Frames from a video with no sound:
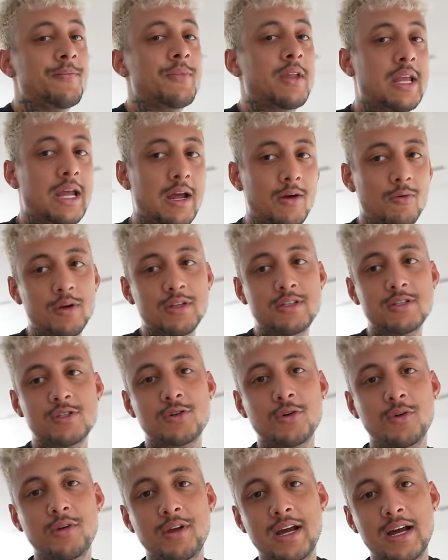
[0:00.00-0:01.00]
Can't wait to
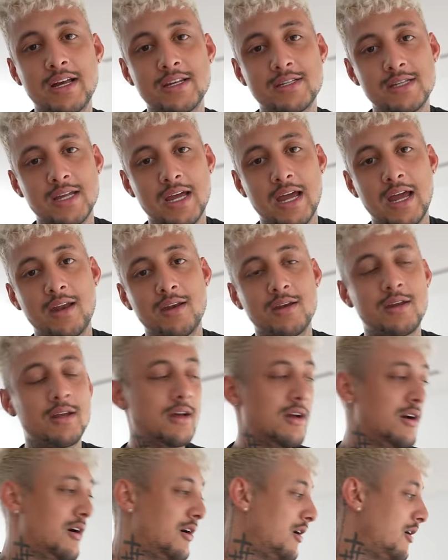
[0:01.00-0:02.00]
show you guys the end
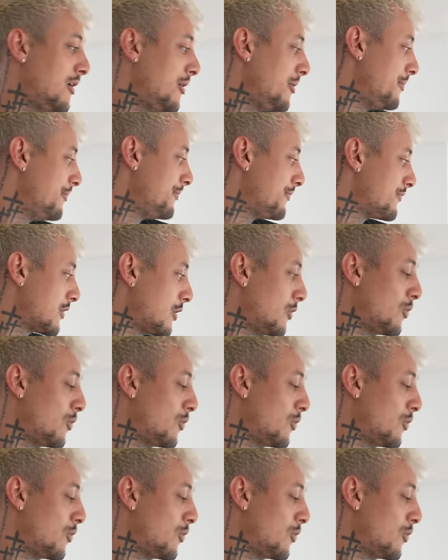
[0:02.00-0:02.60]
um,